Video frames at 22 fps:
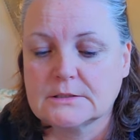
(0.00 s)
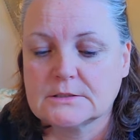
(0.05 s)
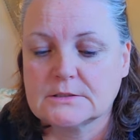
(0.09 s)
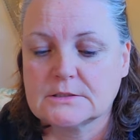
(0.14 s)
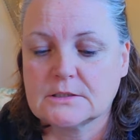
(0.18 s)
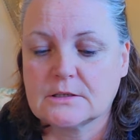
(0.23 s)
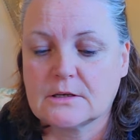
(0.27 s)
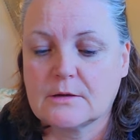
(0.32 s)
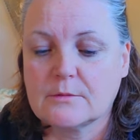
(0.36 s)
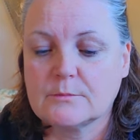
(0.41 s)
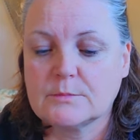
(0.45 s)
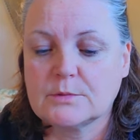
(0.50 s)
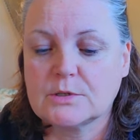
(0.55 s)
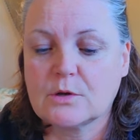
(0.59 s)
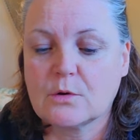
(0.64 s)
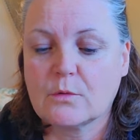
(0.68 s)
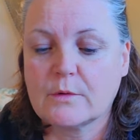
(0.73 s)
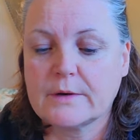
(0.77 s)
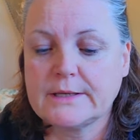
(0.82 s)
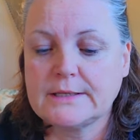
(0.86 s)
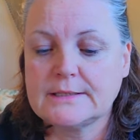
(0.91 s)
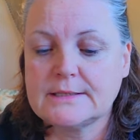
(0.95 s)
So I'm
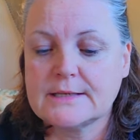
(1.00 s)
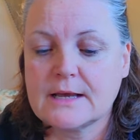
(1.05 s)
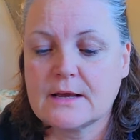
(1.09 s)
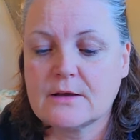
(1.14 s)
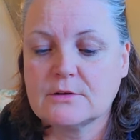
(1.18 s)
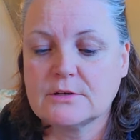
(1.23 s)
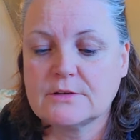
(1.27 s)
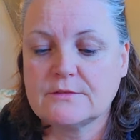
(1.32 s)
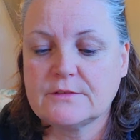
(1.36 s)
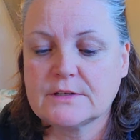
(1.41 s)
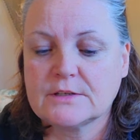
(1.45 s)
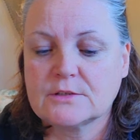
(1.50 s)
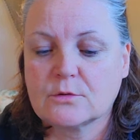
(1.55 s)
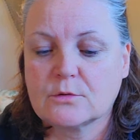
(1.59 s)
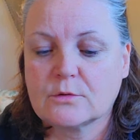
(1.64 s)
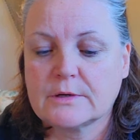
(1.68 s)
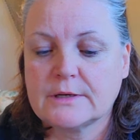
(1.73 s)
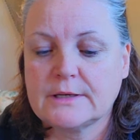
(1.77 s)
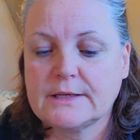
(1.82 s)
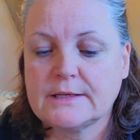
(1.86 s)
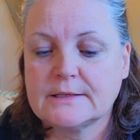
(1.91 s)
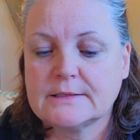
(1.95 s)
going down to
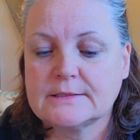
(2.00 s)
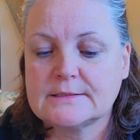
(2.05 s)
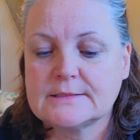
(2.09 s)
Victoria